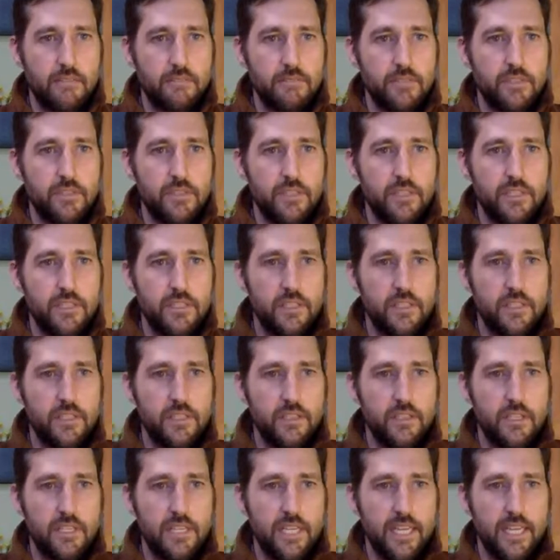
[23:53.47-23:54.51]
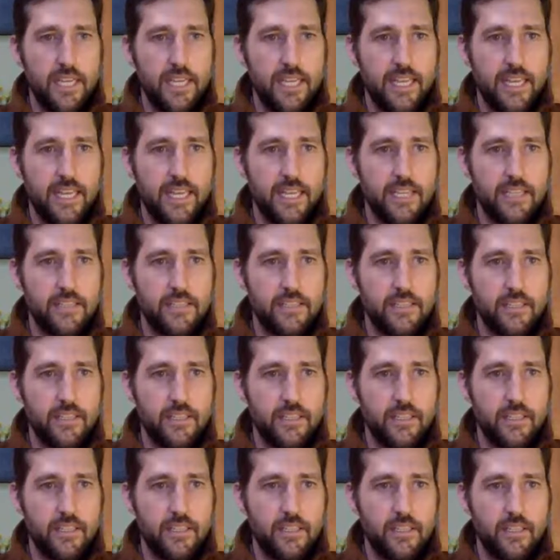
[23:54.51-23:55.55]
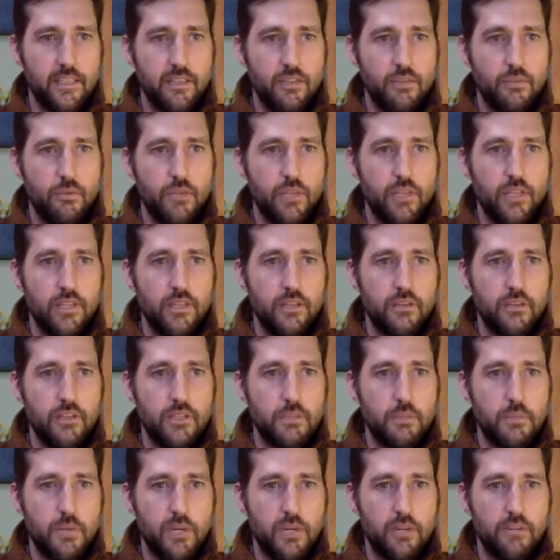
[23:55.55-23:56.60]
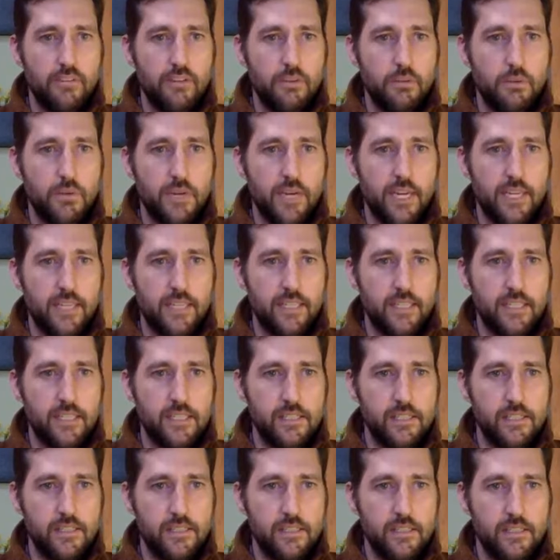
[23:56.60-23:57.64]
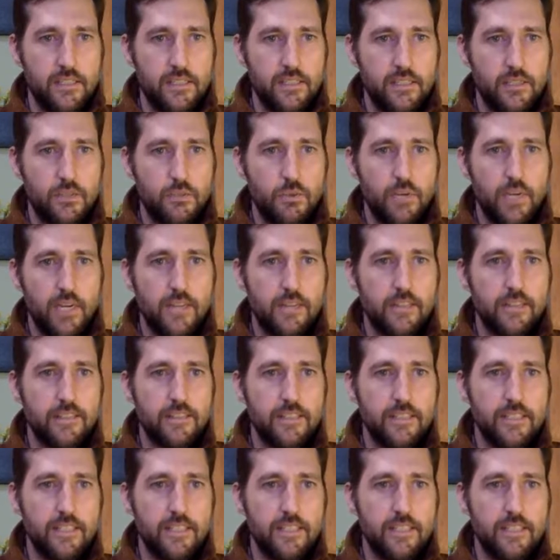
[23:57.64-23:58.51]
you can take that with you as part of your practice as well.